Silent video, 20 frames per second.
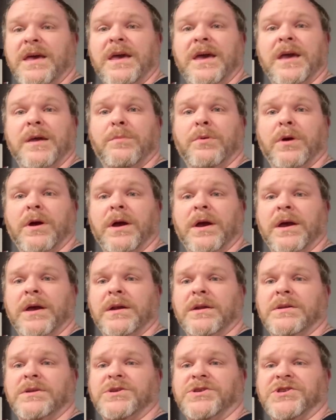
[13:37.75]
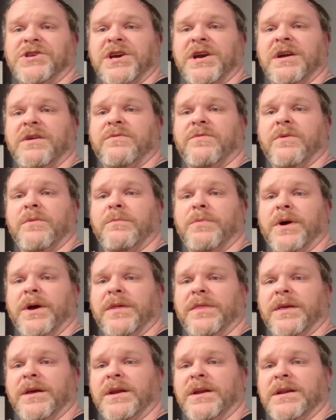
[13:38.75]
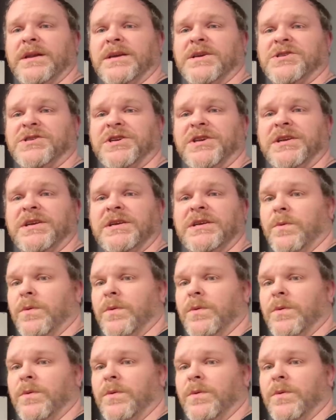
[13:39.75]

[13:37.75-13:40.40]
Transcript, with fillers: Hey Brian, Jack from Python Addiction.